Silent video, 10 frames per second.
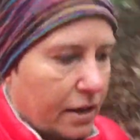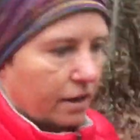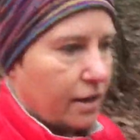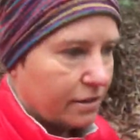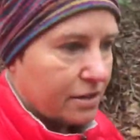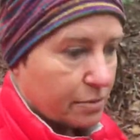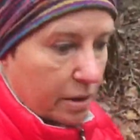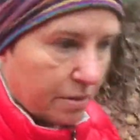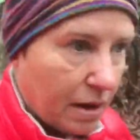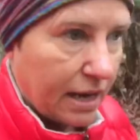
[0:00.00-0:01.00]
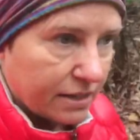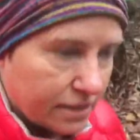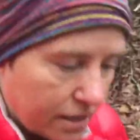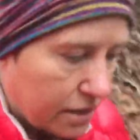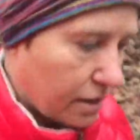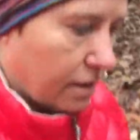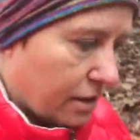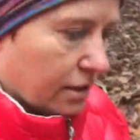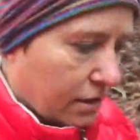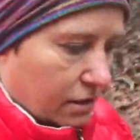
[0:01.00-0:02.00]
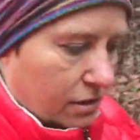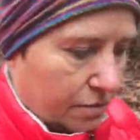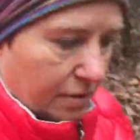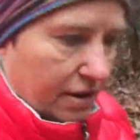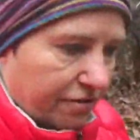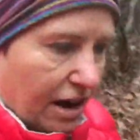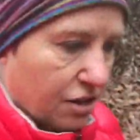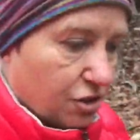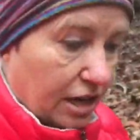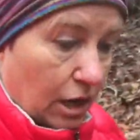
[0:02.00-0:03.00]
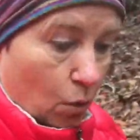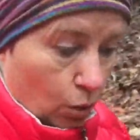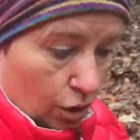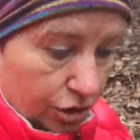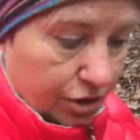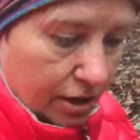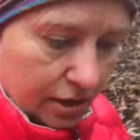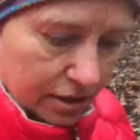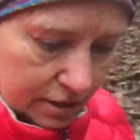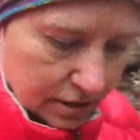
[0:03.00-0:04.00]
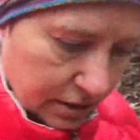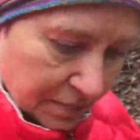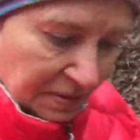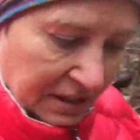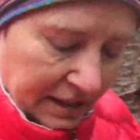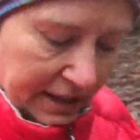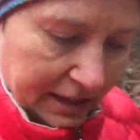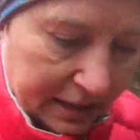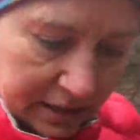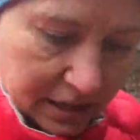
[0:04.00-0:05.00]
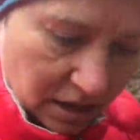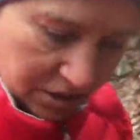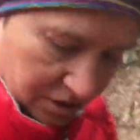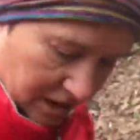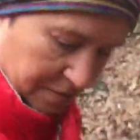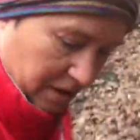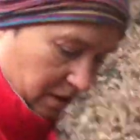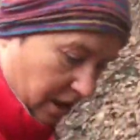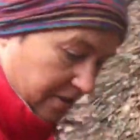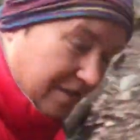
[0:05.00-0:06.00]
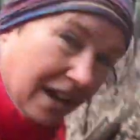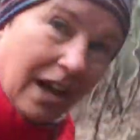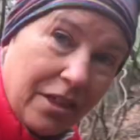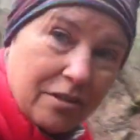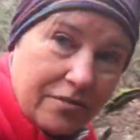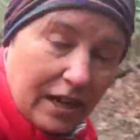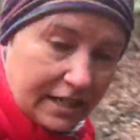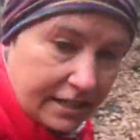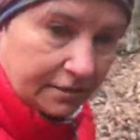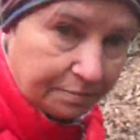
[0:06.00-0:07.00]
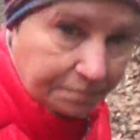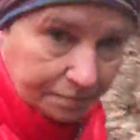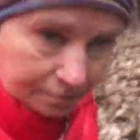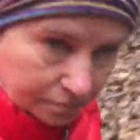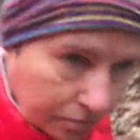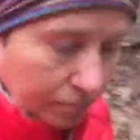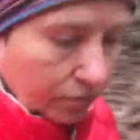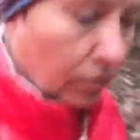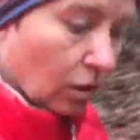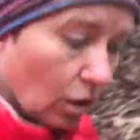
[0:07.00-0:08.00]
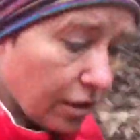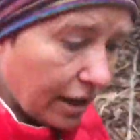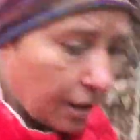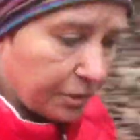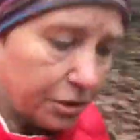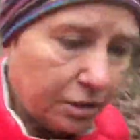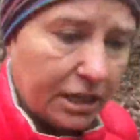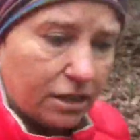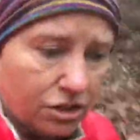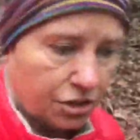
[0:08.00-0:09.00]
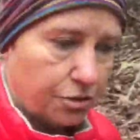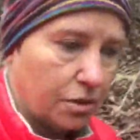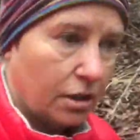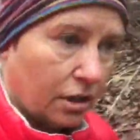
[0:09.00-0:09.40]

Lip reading: at least minimize my fracture getting worse. And he also gave me a lot of other advice that I'm going to adhere to